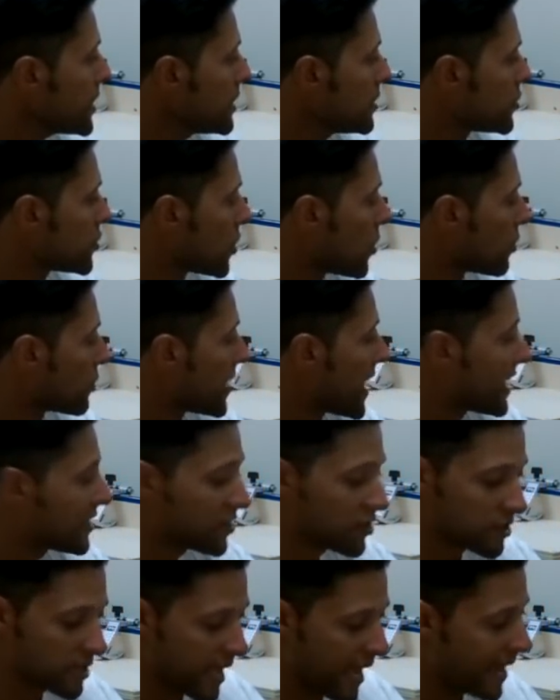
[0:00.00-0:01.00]
So
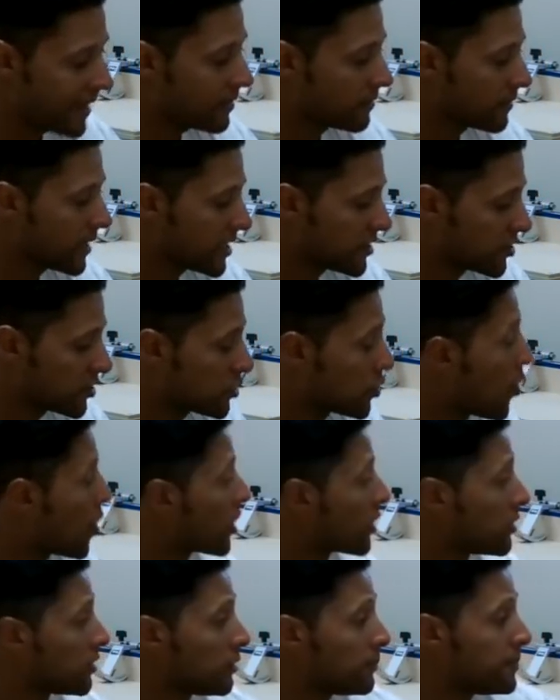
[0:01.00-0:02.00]
that's that. Let's
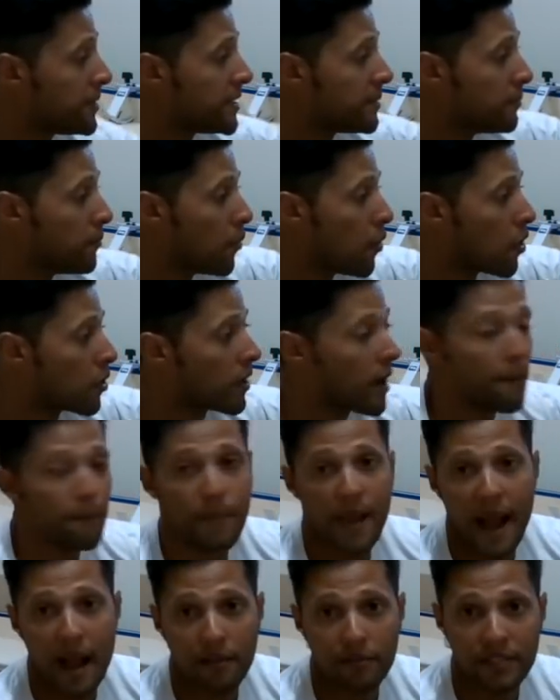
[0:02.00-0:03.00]
talk a little bit more
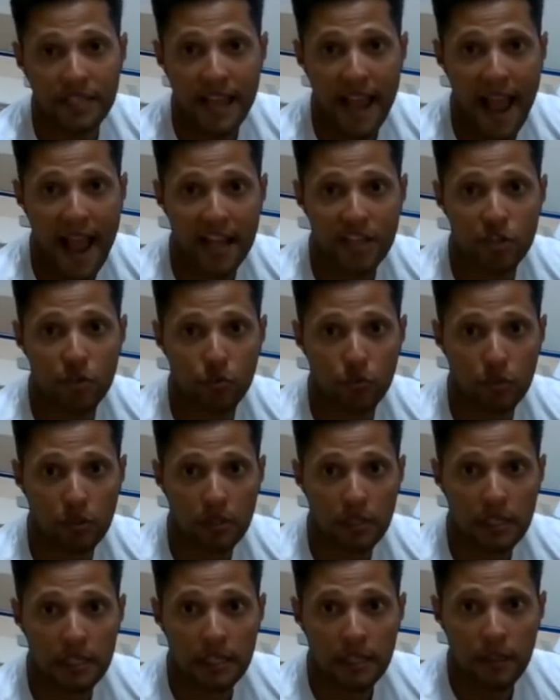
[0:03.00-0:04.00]
about the
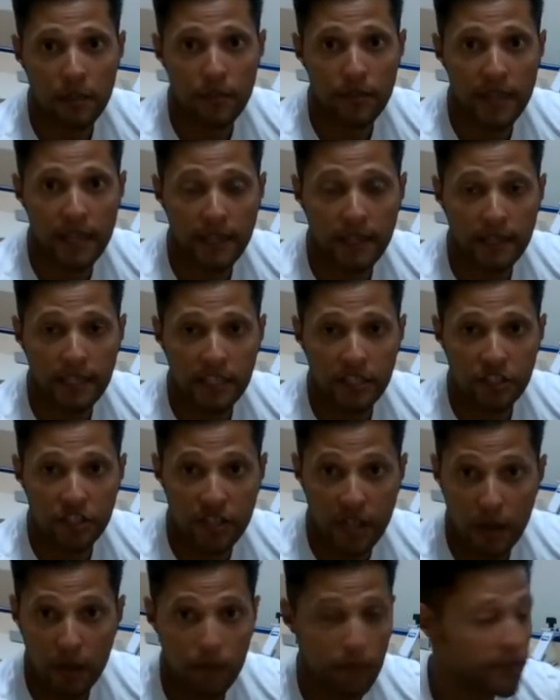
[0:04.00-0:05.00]
actual thing
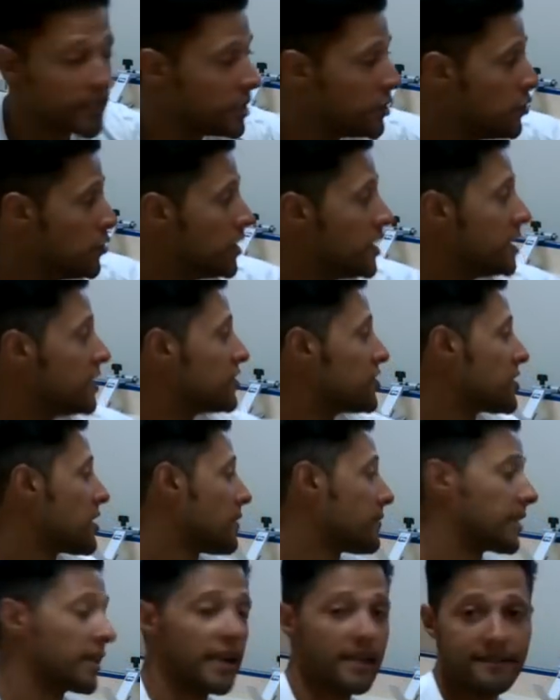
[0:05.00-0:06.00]
itself, the unit
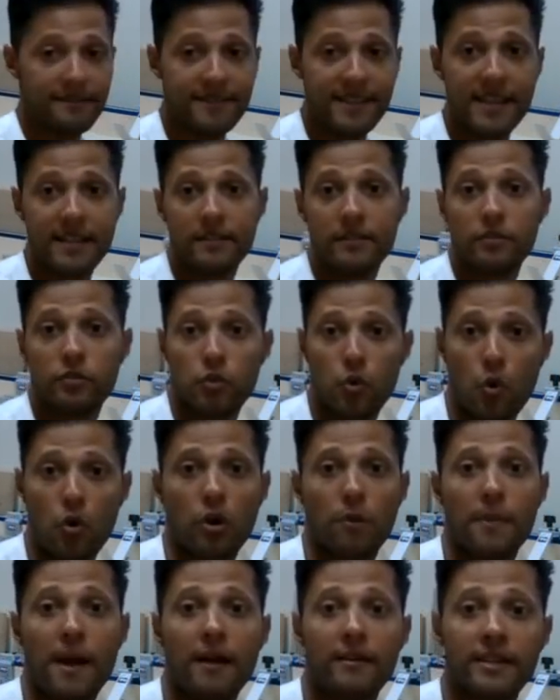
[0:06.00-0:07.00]
itself that I didn't
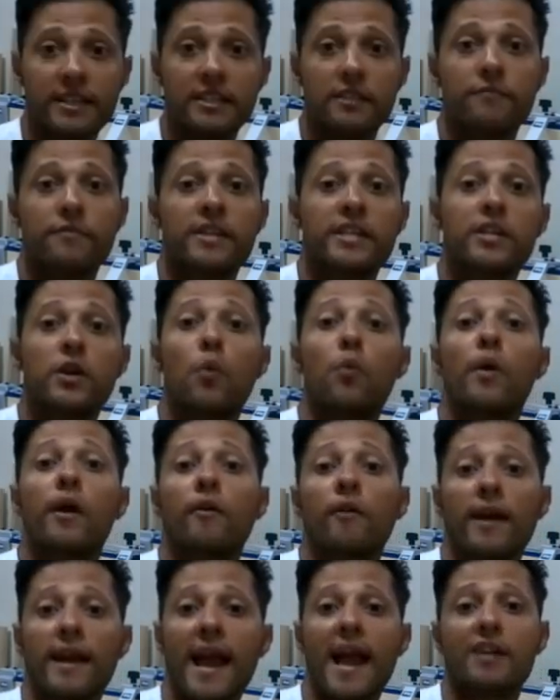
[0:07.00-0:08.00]
talk about in the video
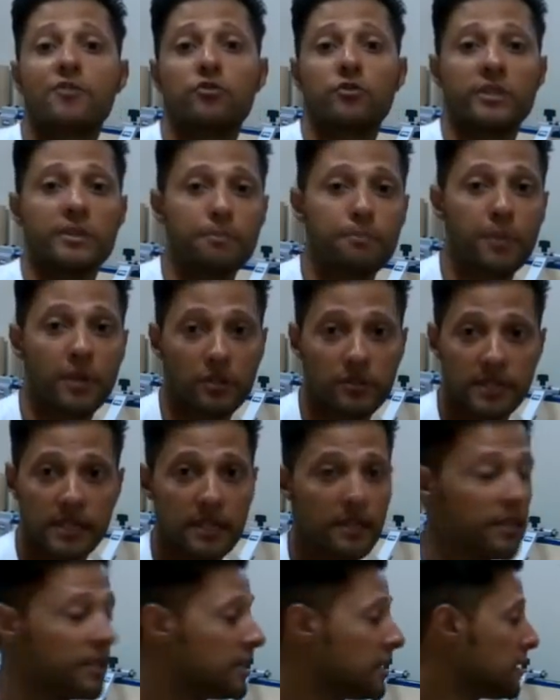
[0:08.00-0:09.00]
where I actually built it.
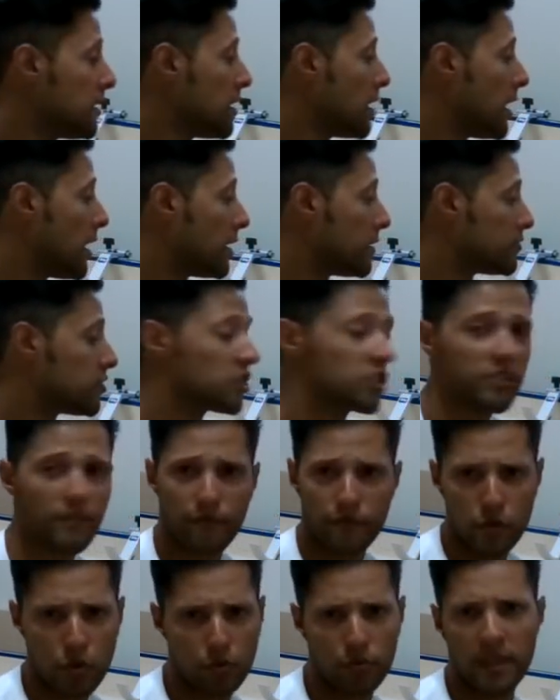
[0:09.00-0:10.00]
Just a
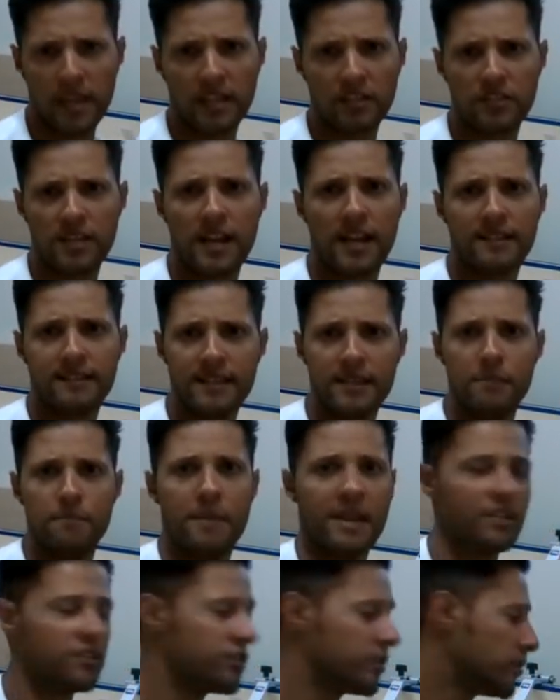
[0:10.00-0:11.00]
few things that I didn't
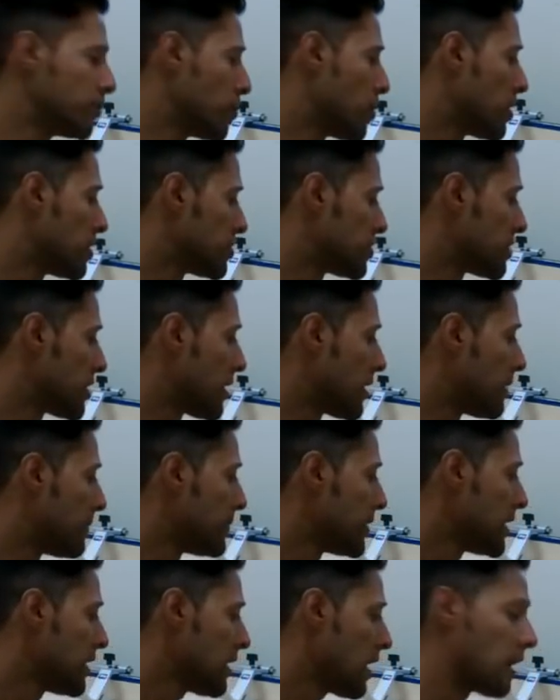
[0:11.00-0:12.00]
mention was,
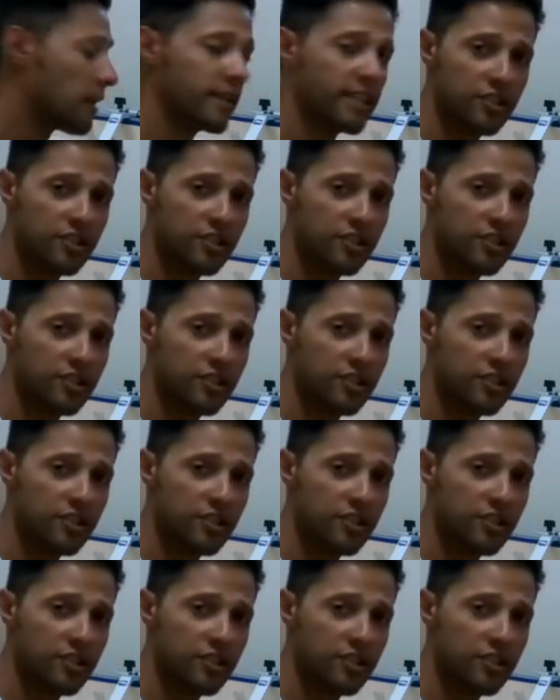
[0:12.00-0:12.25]
I'll